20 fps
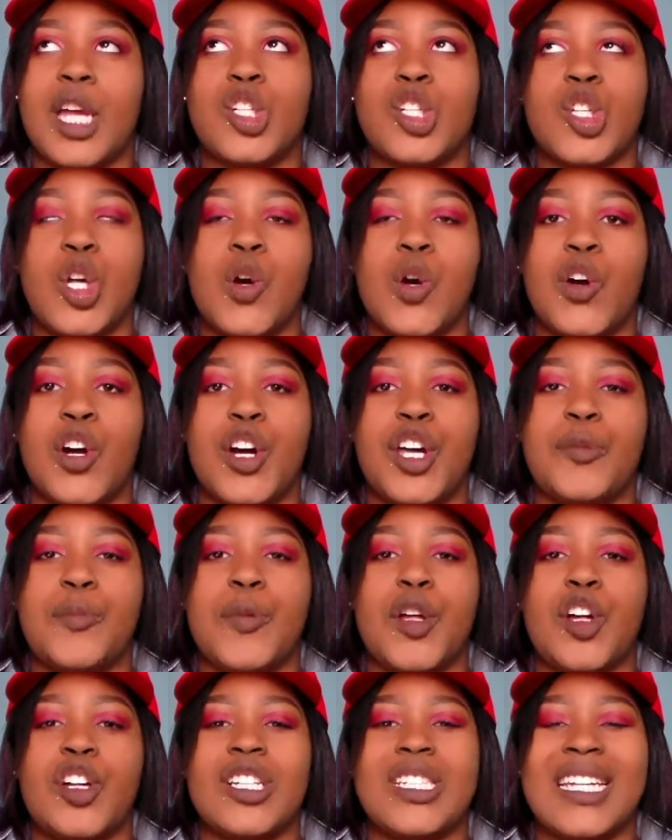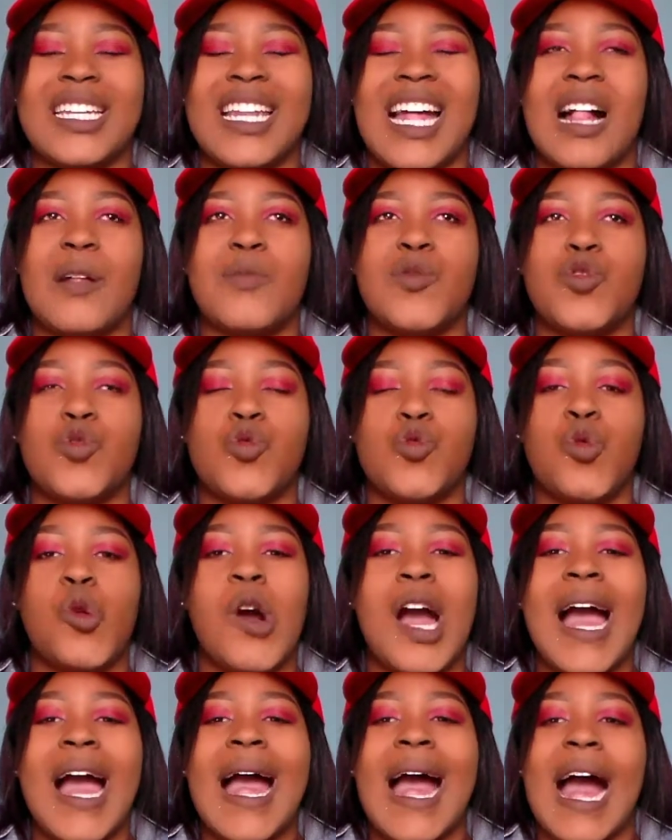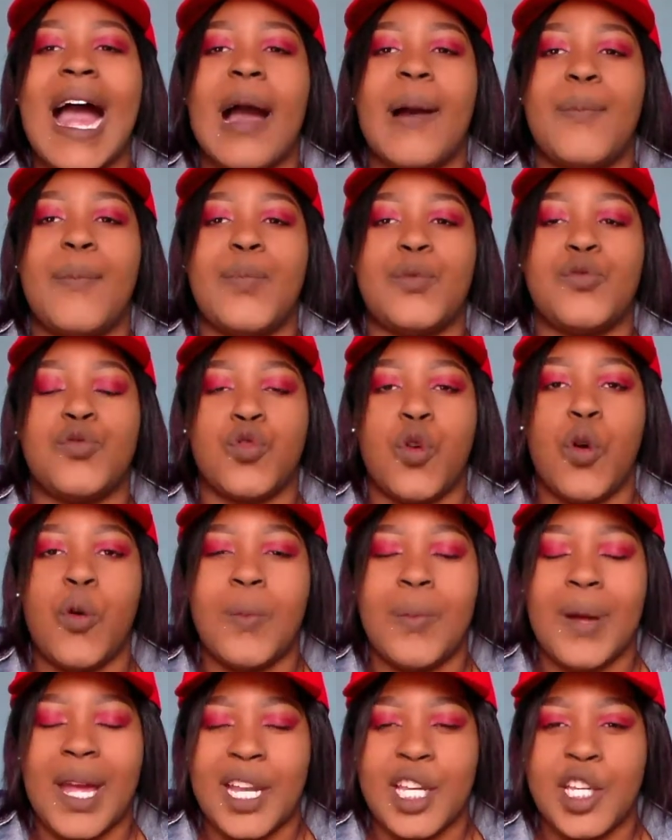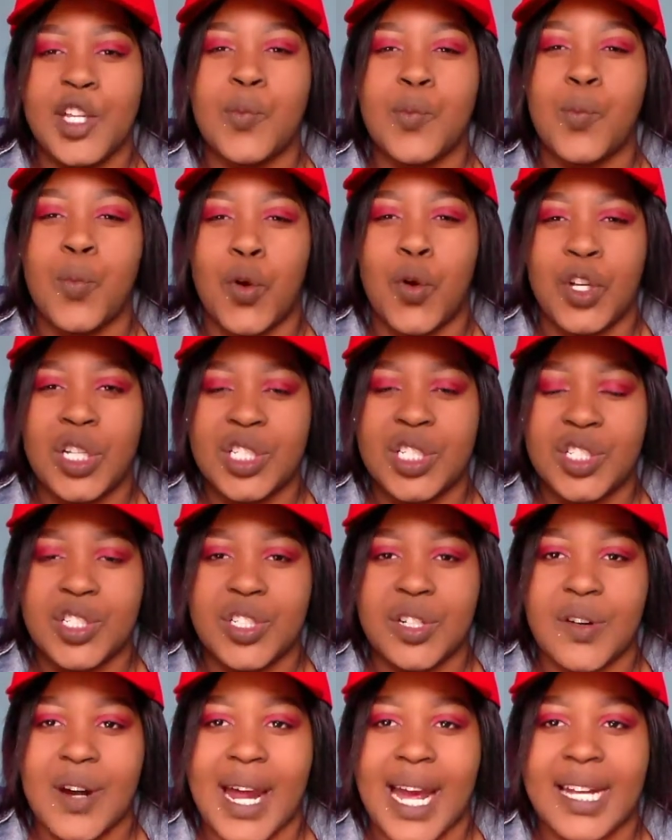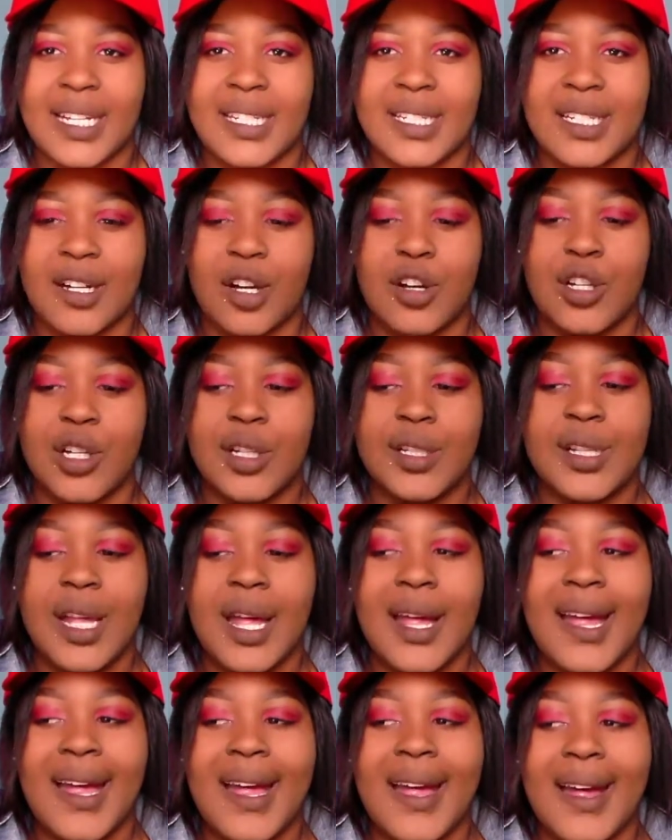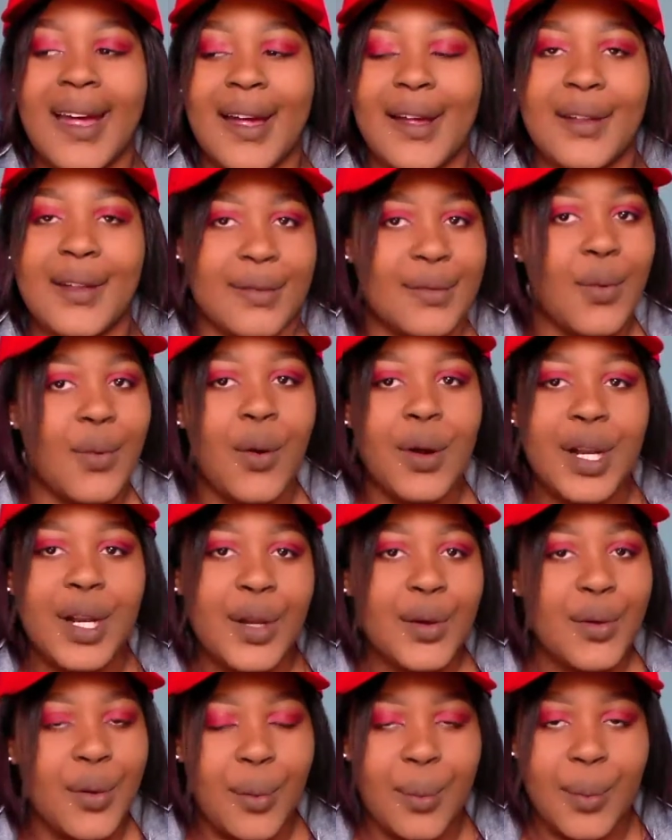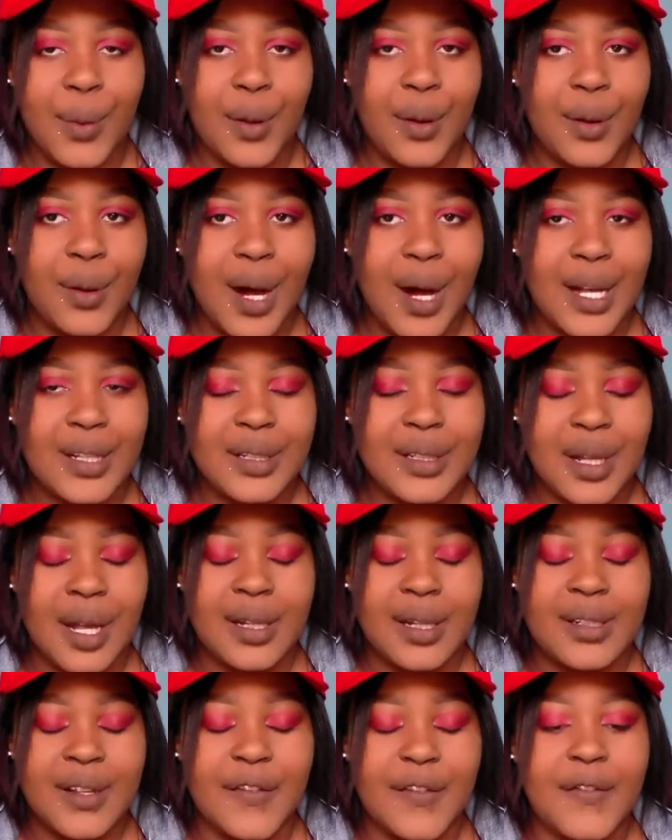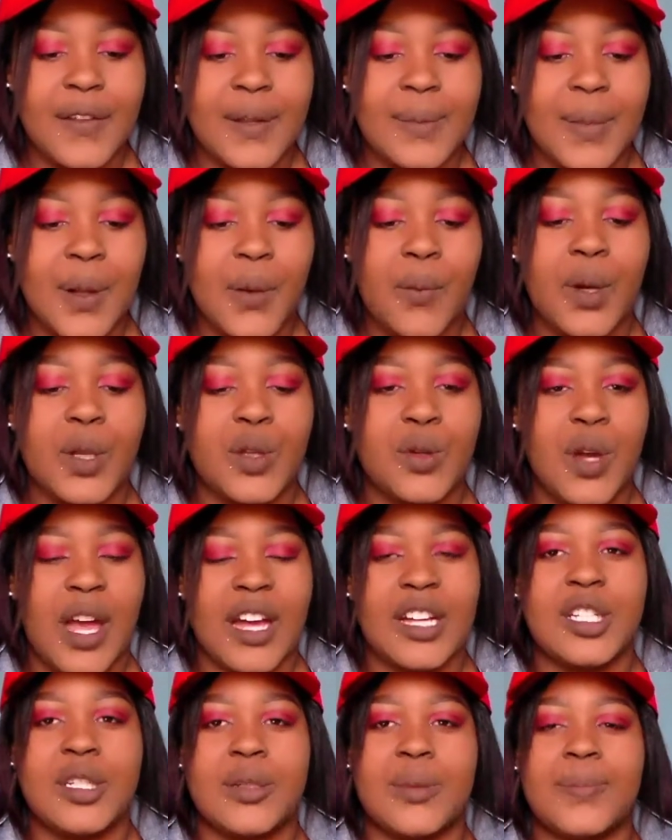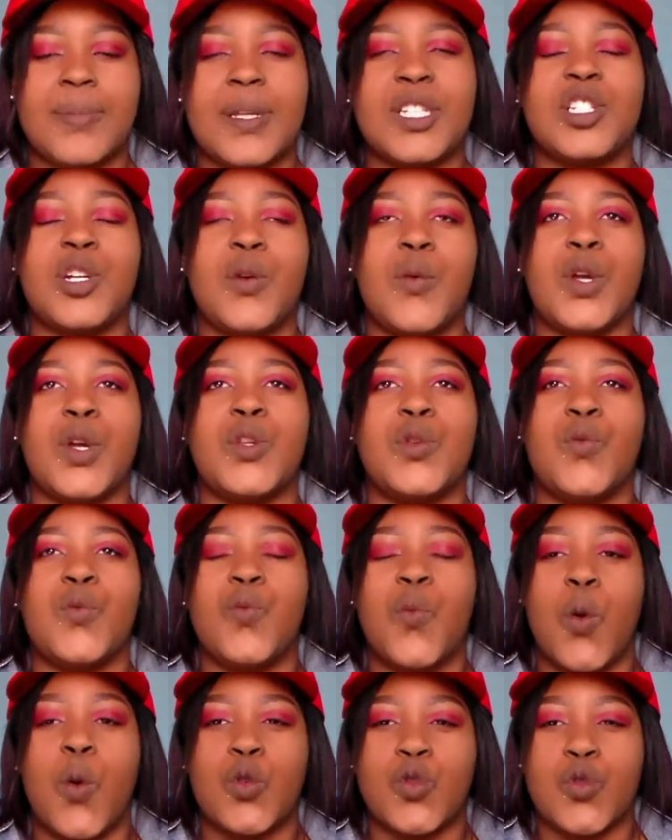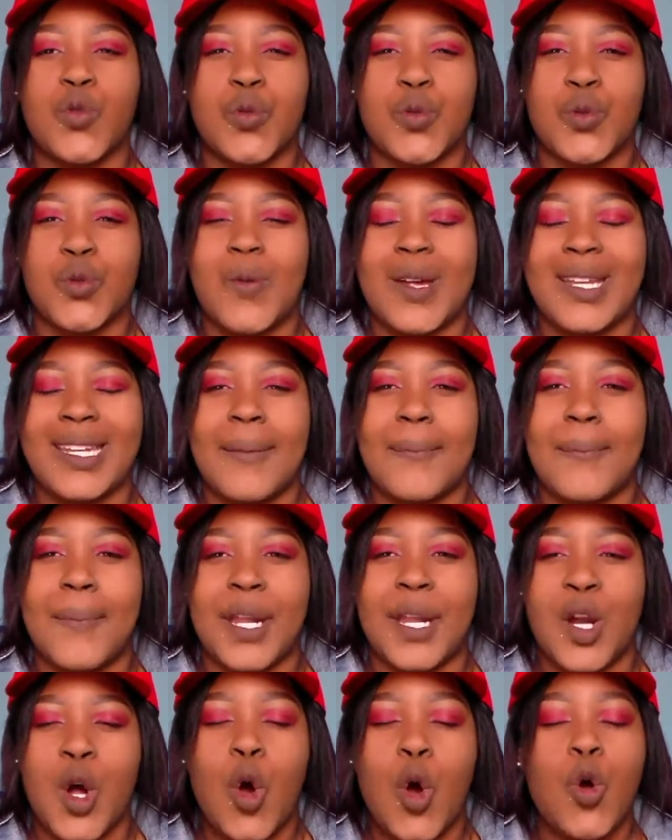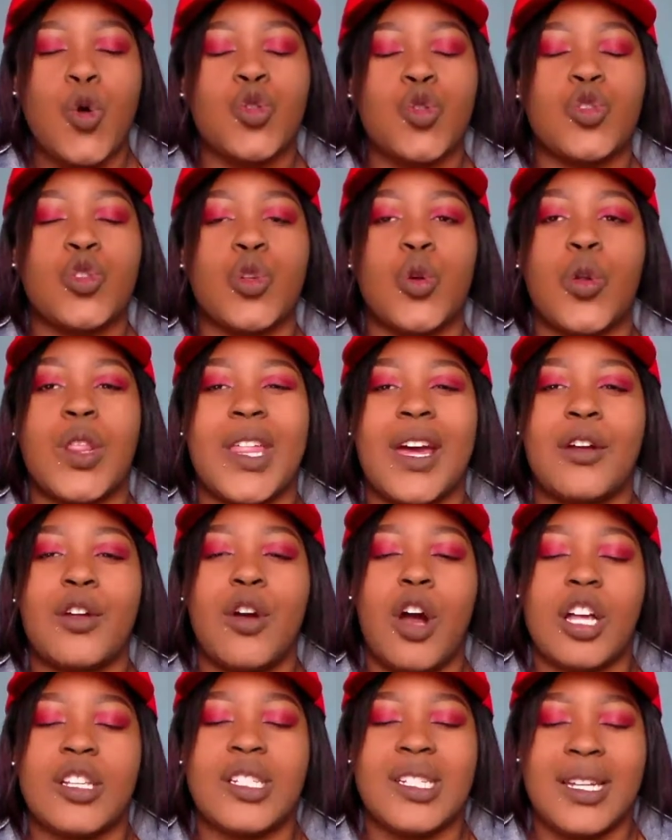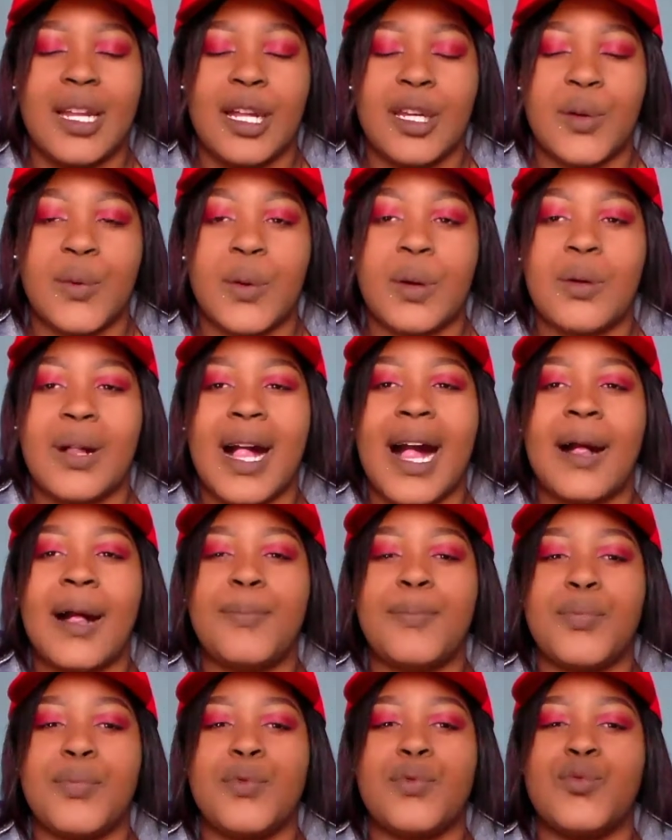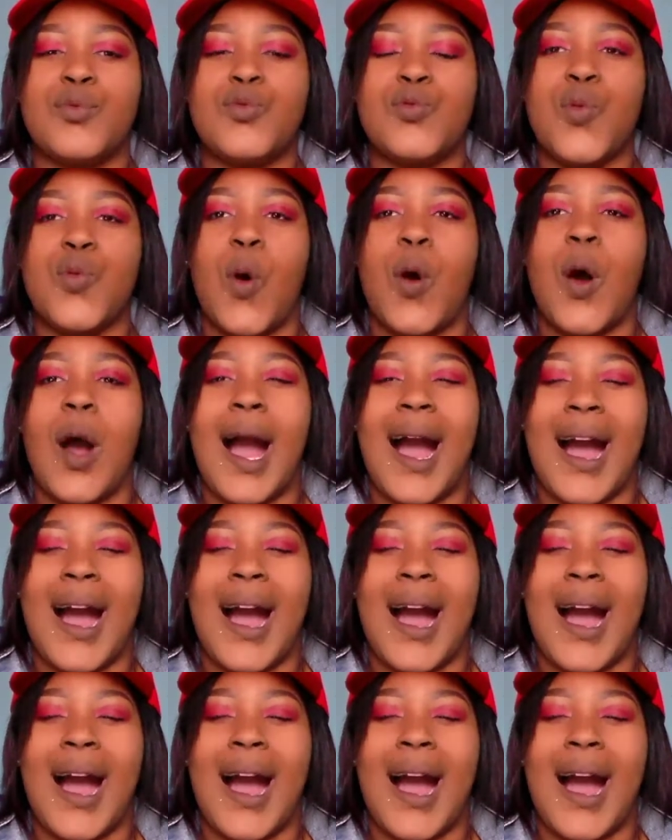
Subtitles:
is so good because it helps to absorb any moisture, right? Because it's only normal as a female, when you, especially when you walk, to sweat a bit. So that cotton underwear will help you to